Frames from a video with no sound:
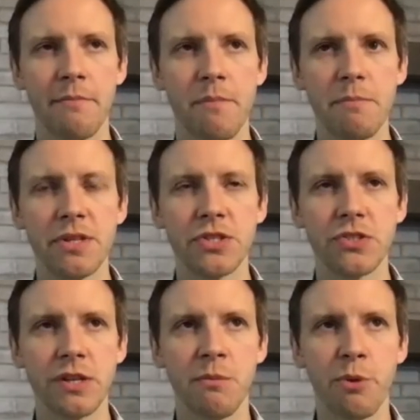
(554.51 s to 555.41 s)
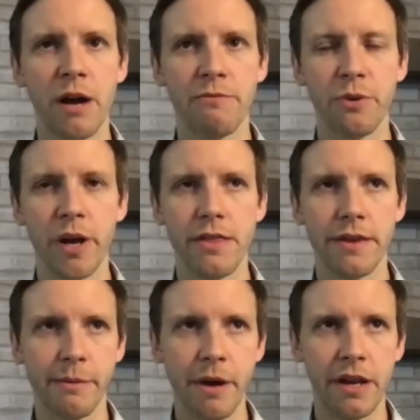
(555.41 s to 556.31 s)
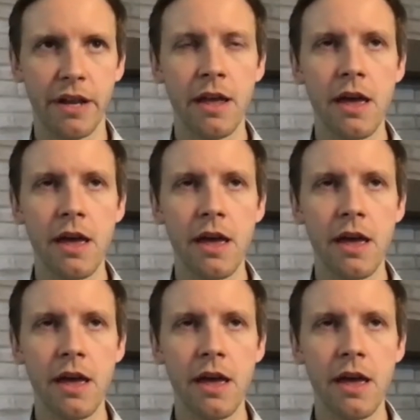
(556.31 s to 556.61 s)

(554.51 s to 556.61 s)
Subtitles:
maybe this is a more helpful way to think about it.